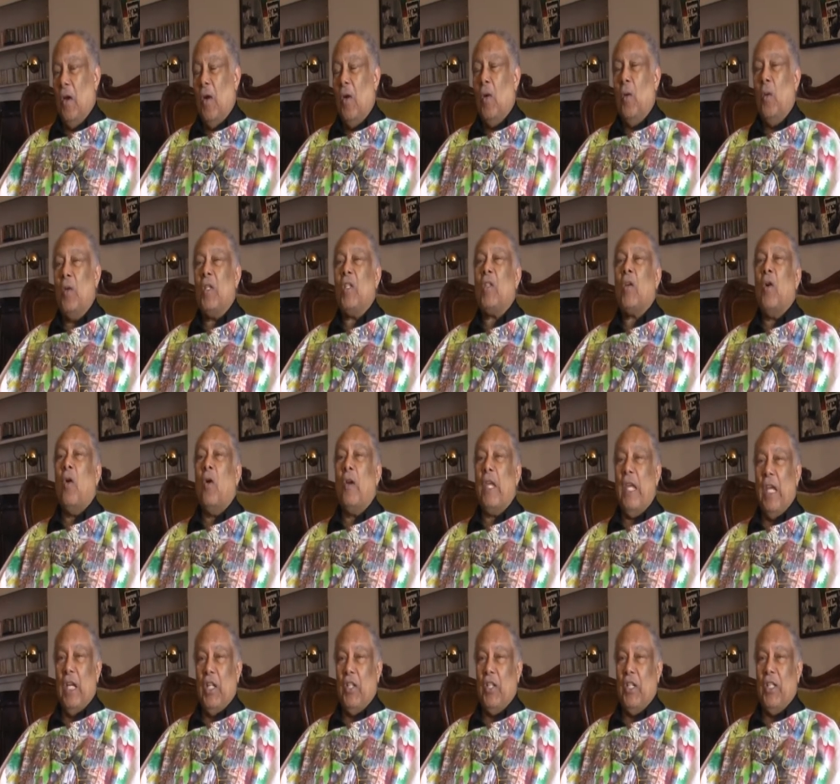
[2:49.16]
who was
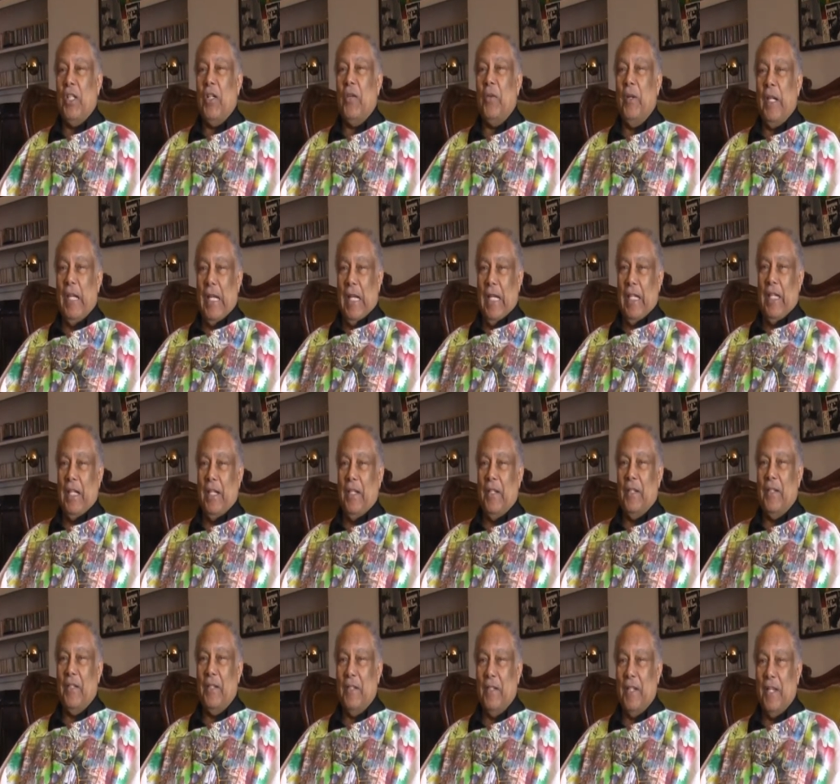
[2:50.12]
Caucasian
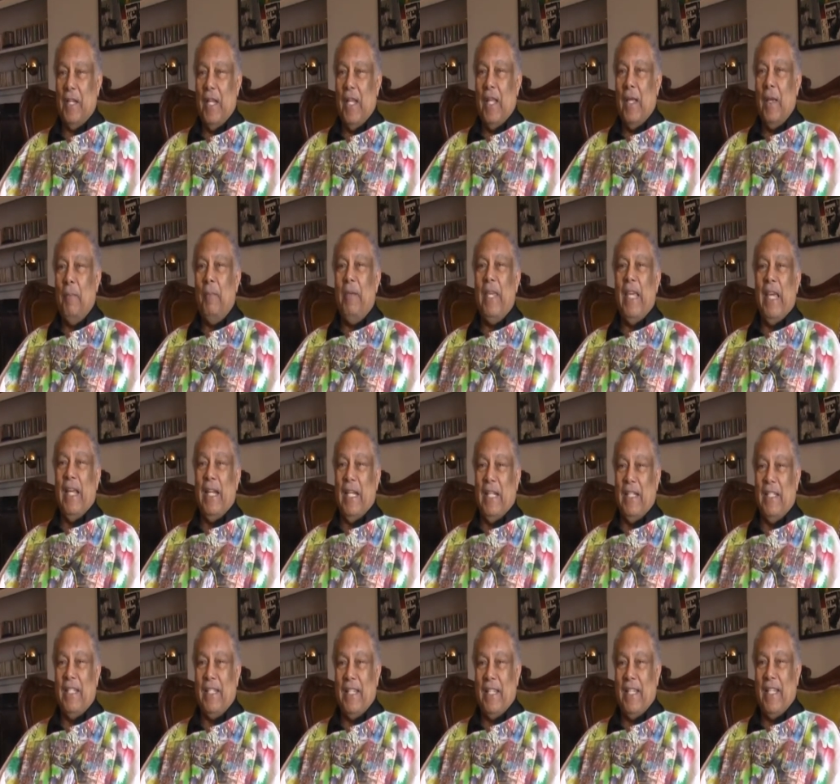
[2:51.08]
Grenadian,
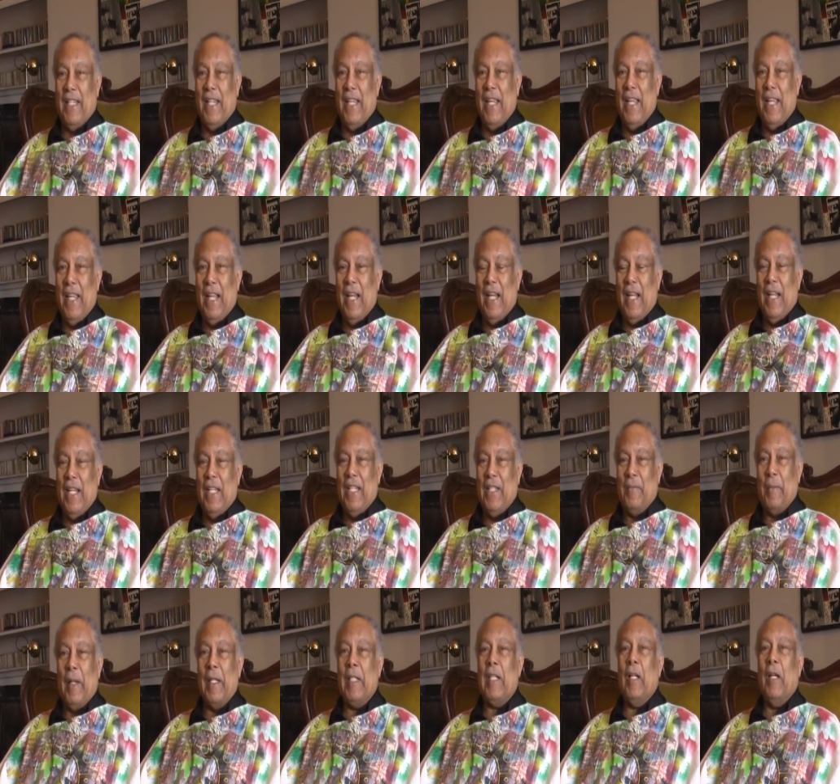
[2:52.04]
pianist,
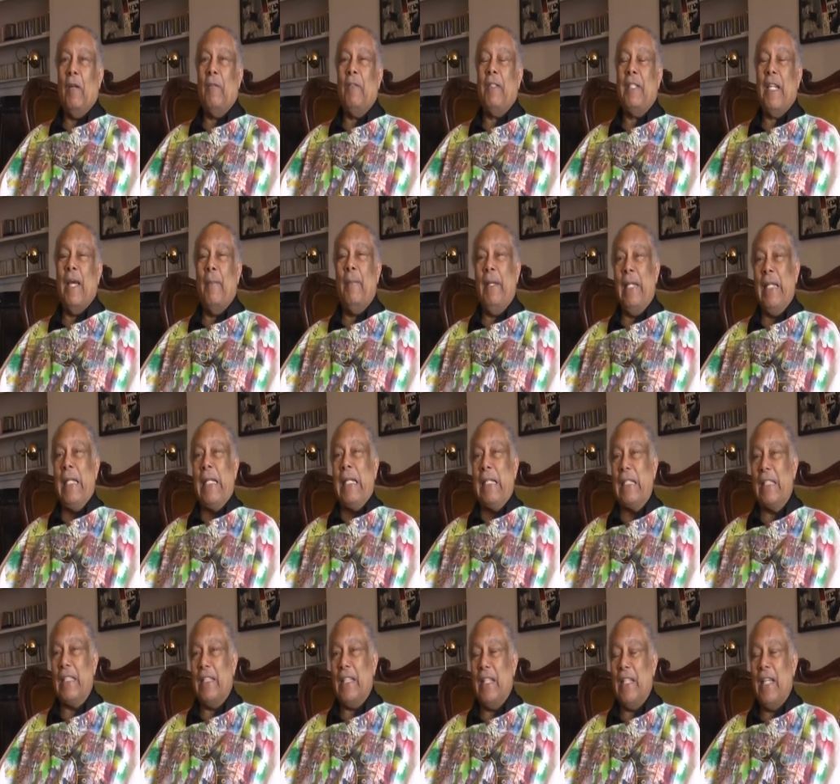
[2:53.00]
spent a lot of time in
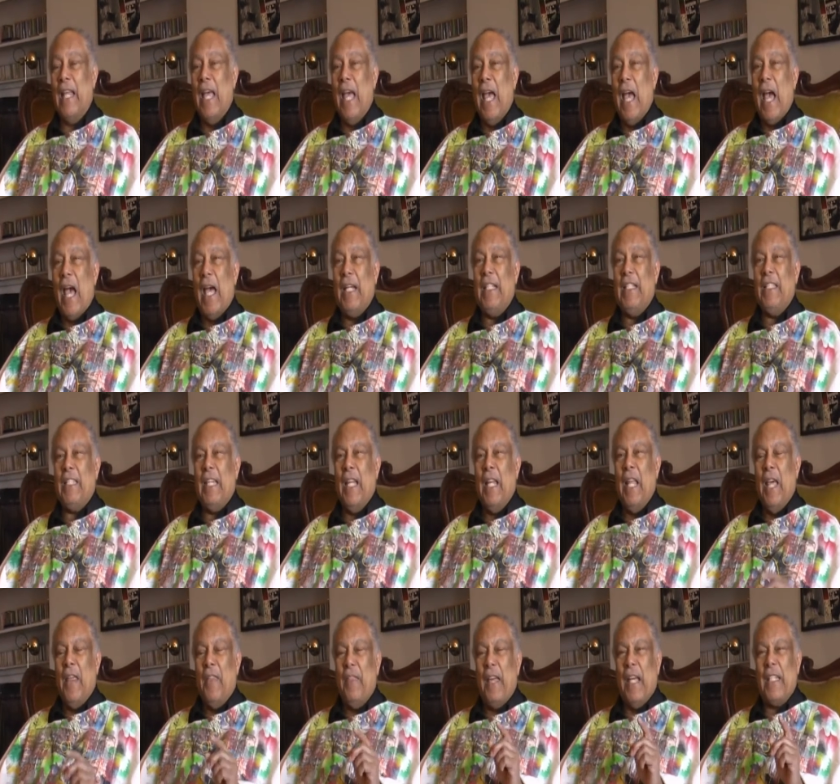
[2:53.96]
England. And he
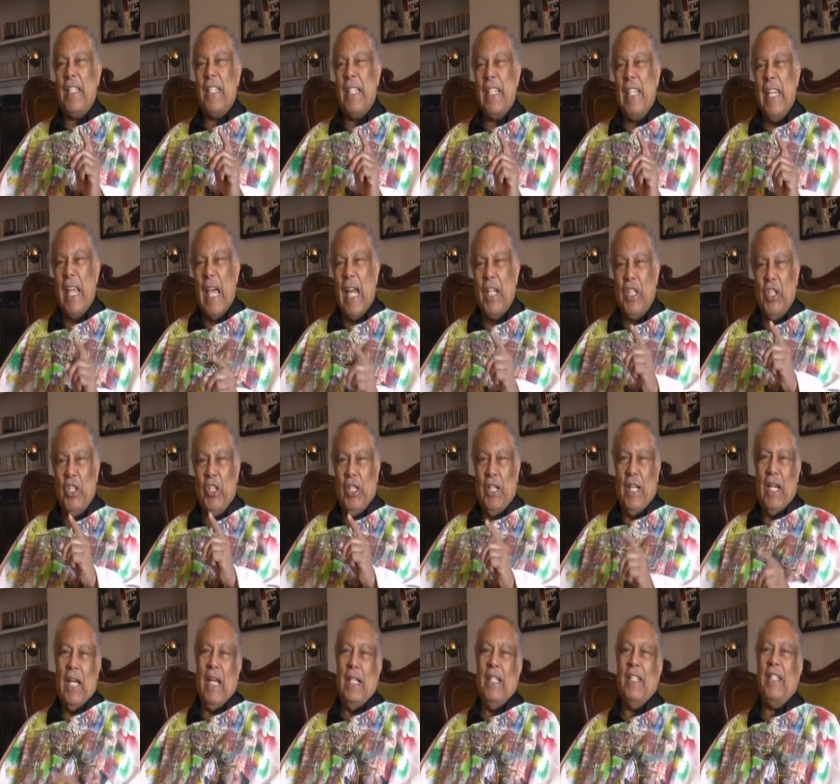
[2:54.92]
said, that's catchy,
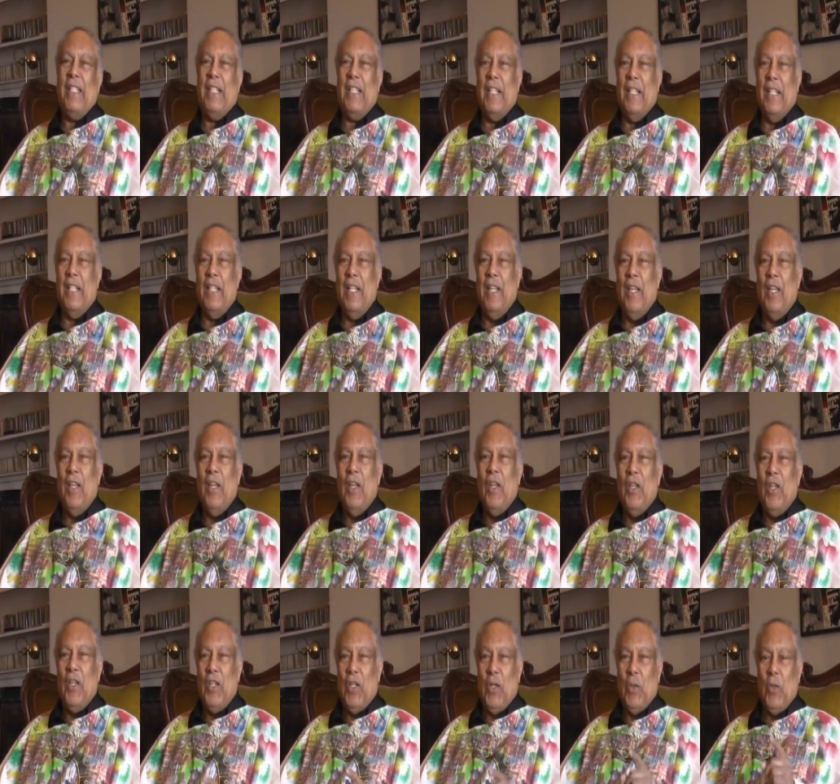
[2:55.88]
Allistar.
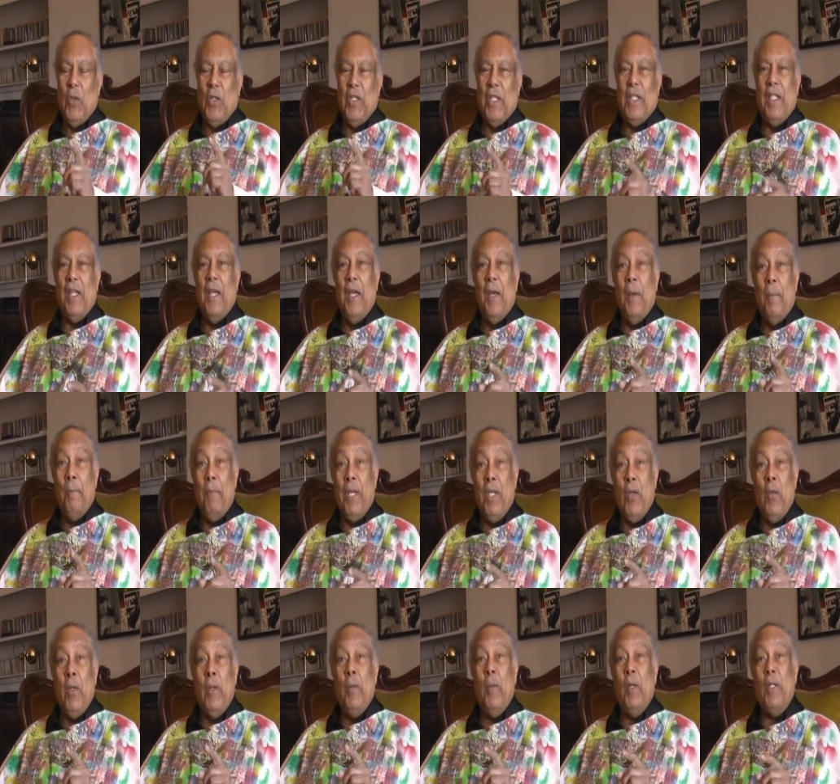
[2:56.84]
Use it.
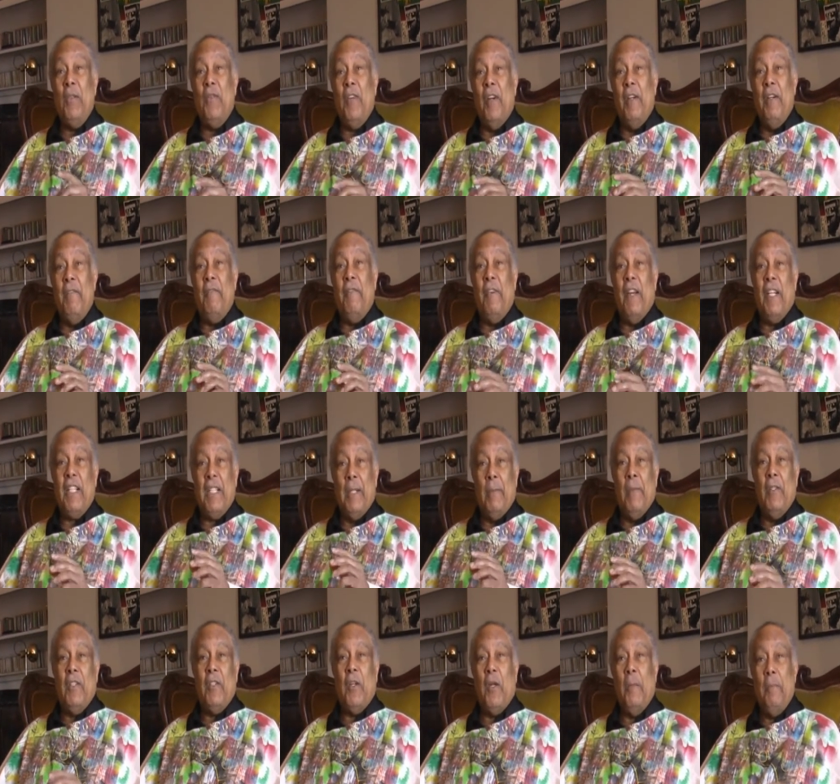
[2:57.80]
Biwi was very
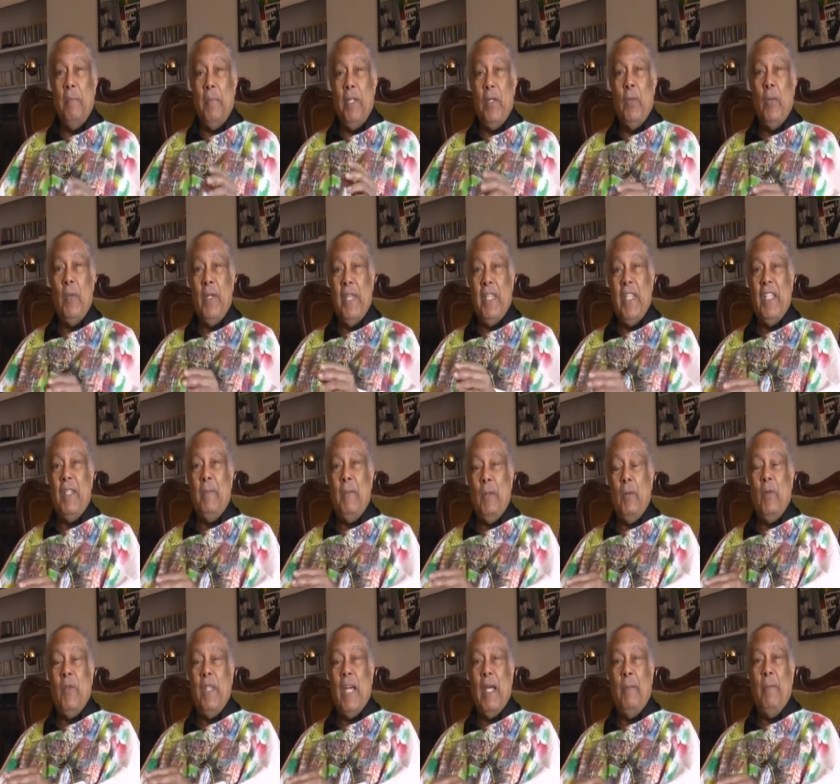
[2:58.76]
fashionable to be with this, be
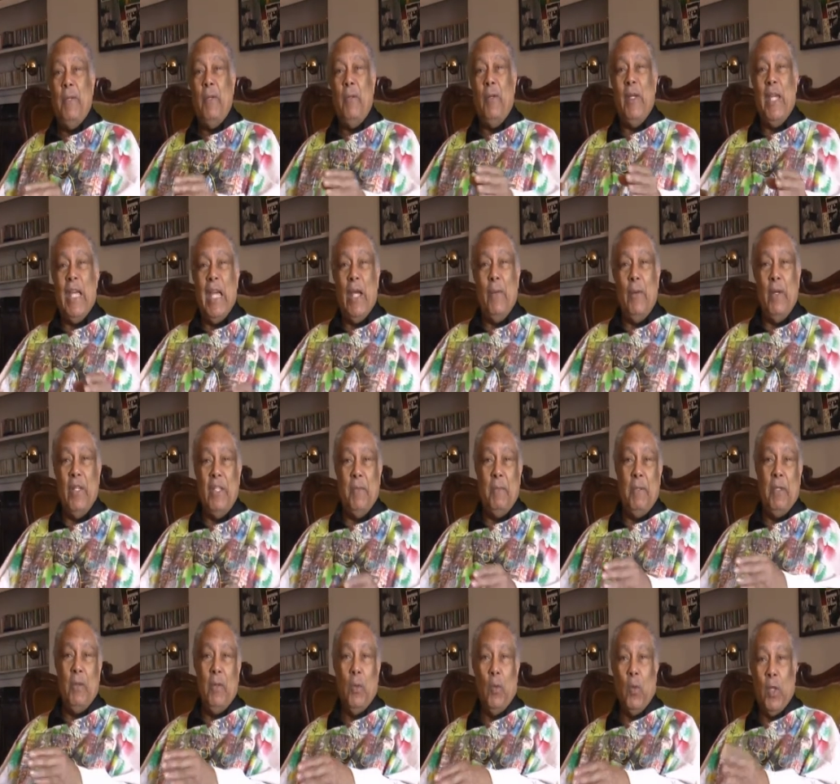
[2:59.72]
with that, Biwi Airways,
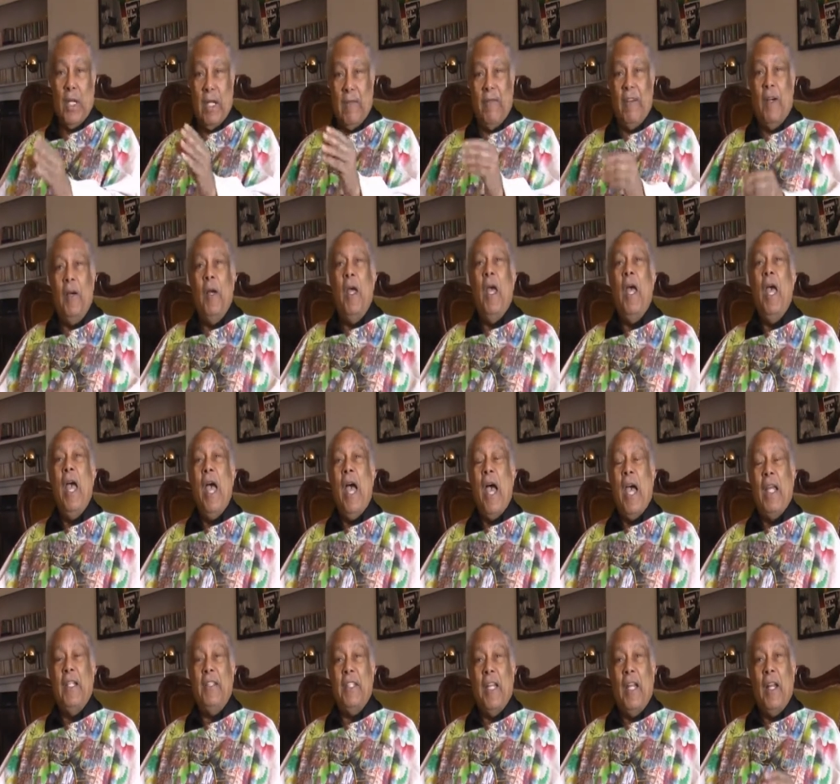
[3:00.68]
Biwi whatever.
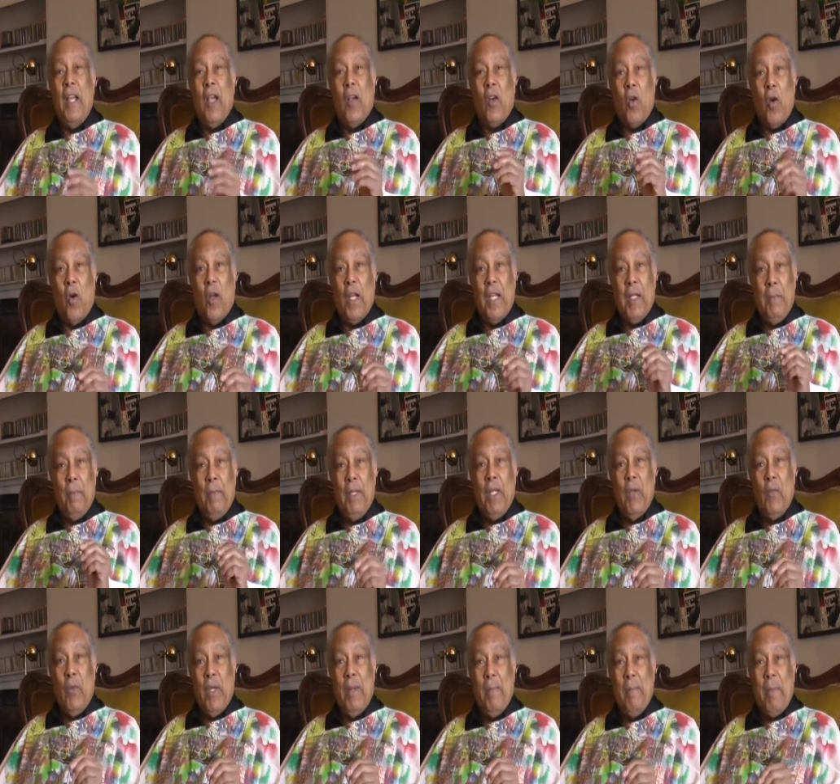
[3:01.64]
And he said, call it
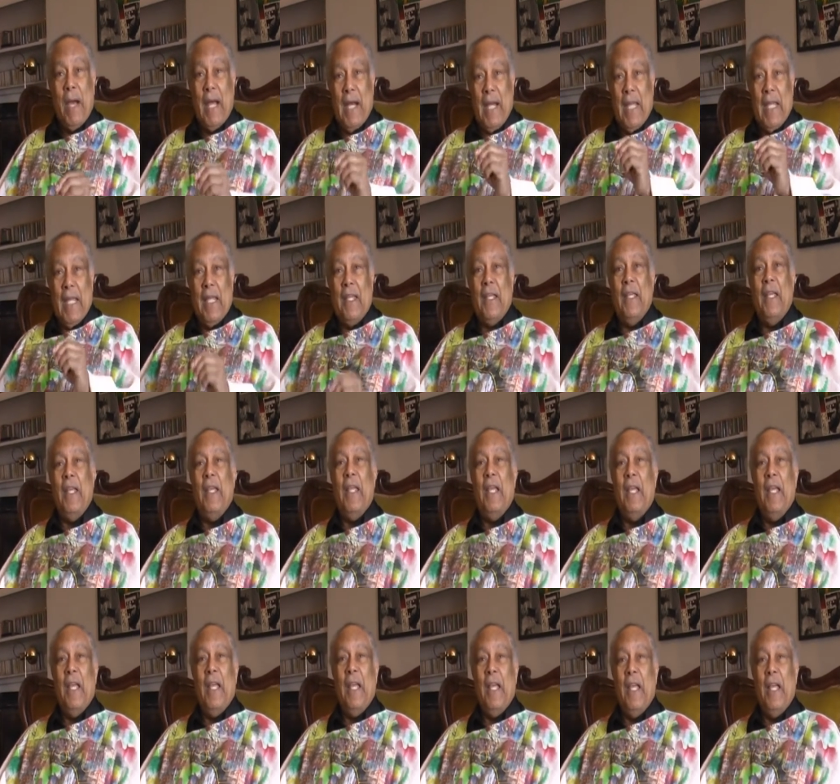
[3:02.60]
Biwi Ballet.
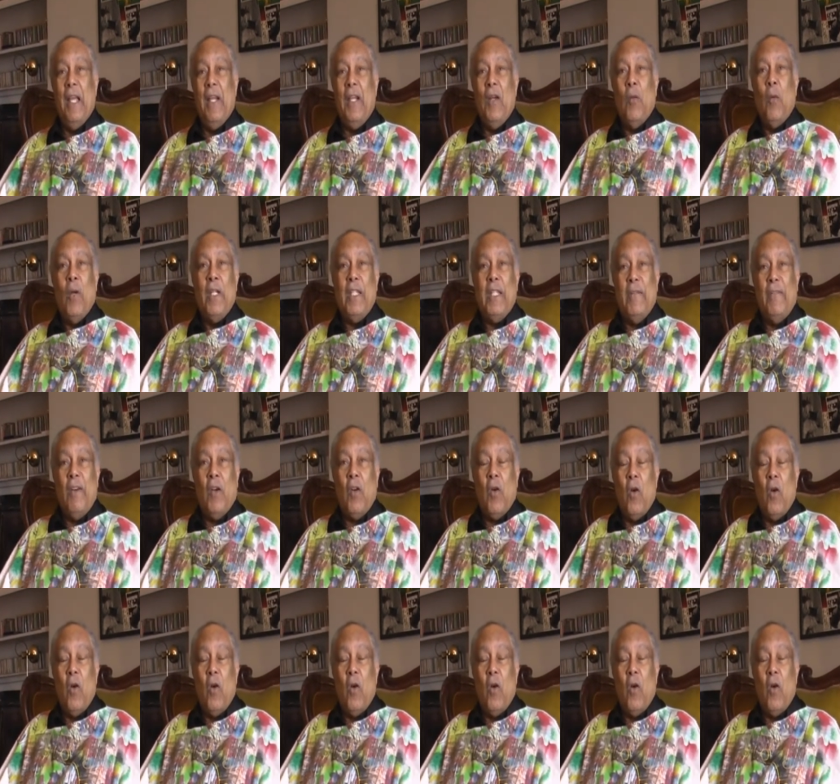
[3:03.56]
No one's ever